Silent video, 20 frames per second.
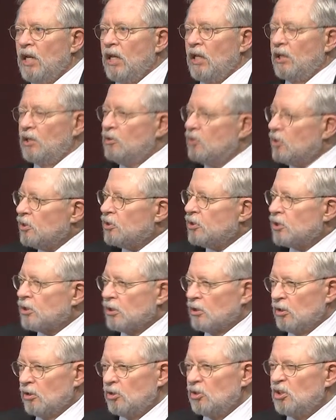In
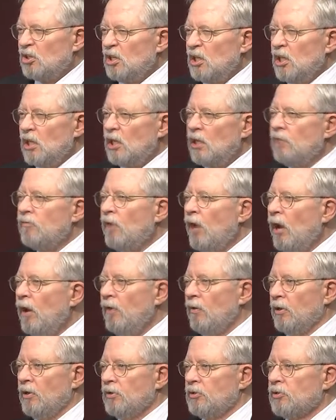addition, the sneaky
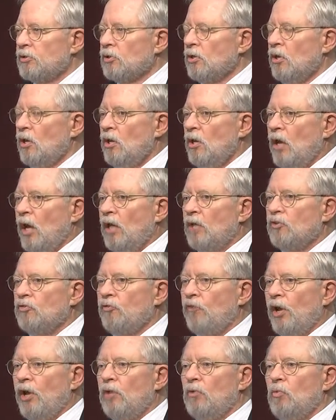virus has
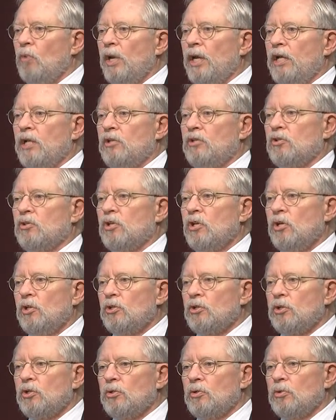found ways
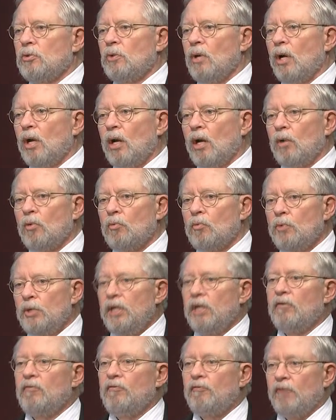to
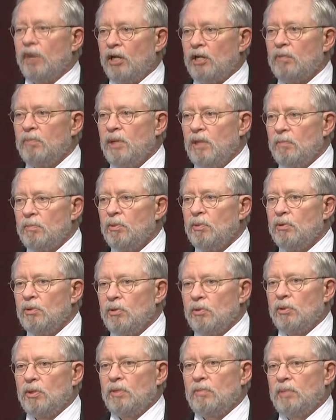reinfect people
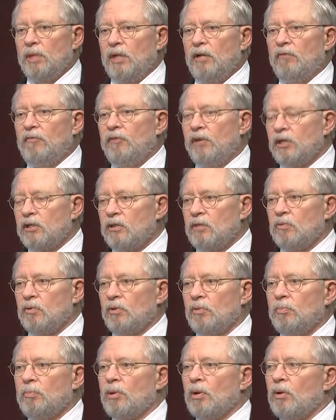who had been infected
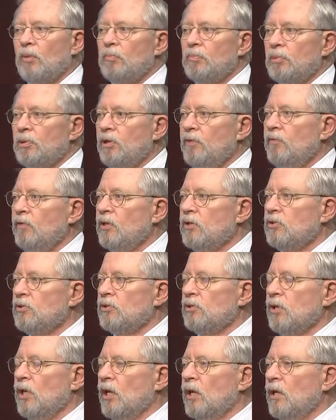with
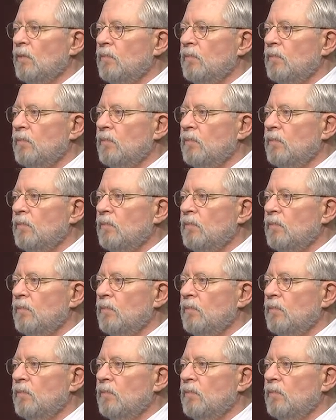previous